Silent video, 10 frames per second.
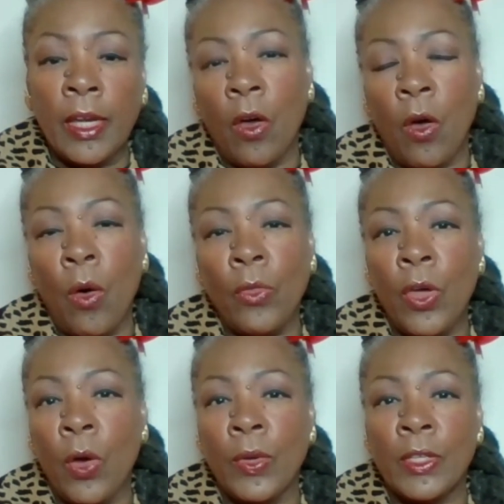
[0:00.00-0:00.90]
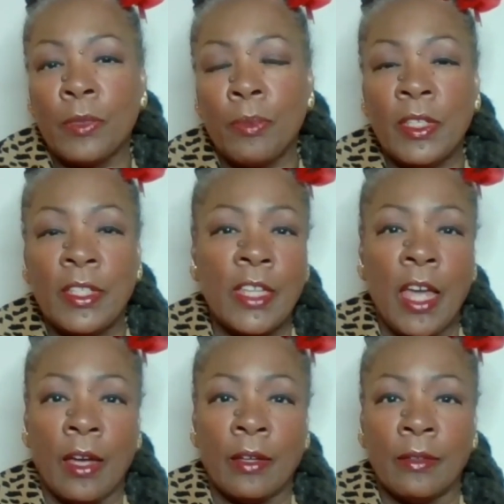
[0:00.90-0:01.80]
Although it's been
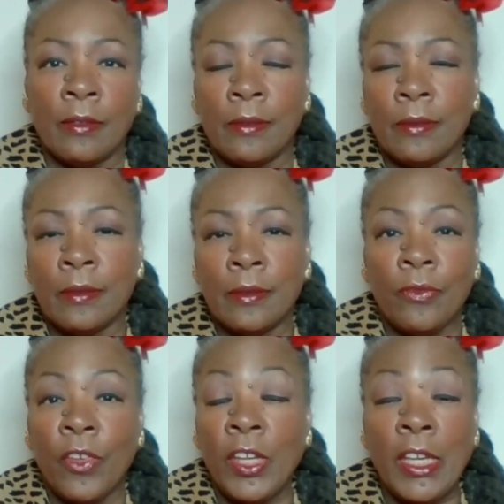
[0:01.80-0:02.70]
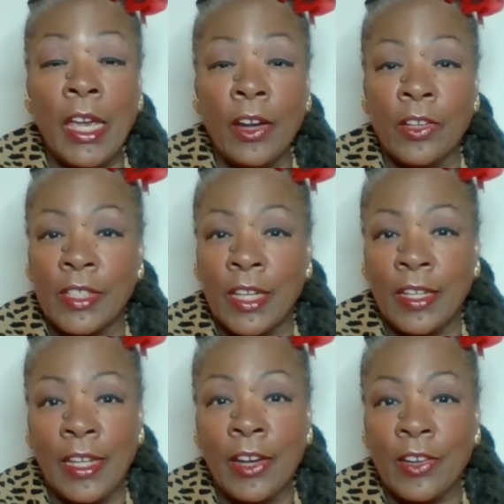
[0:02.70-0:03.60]
sung for years
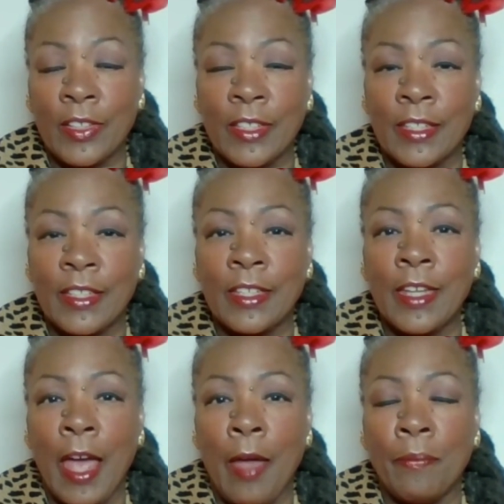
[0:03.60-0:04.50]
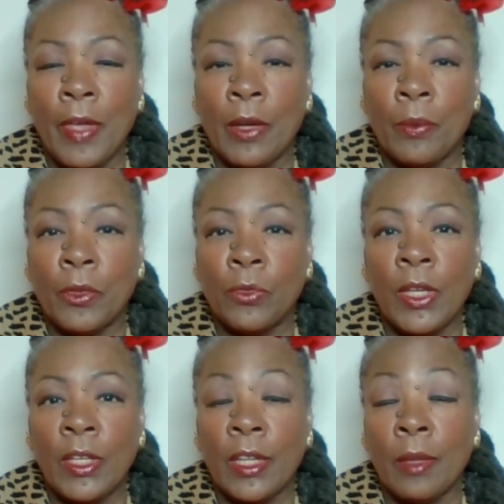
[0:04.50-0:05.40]
and years since the time that it was
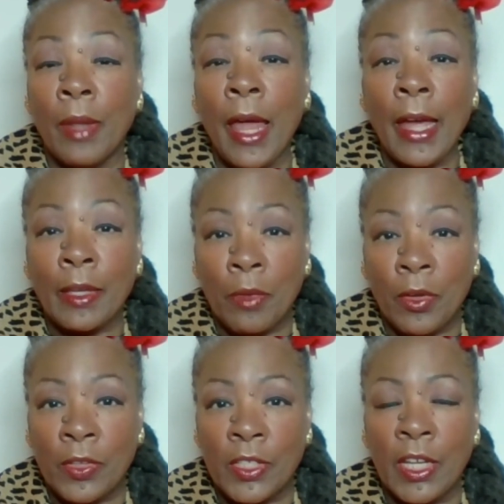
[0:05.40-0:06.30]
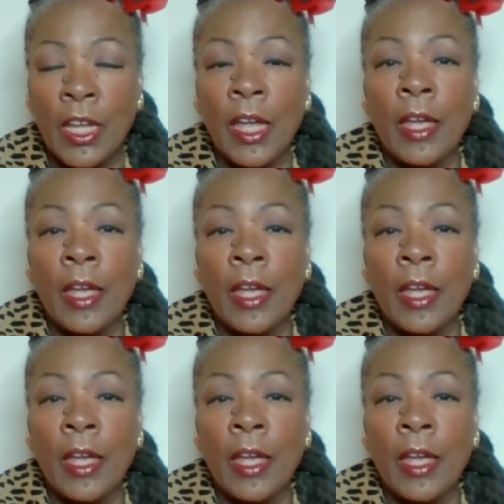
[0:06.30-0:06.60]
written in the Black community,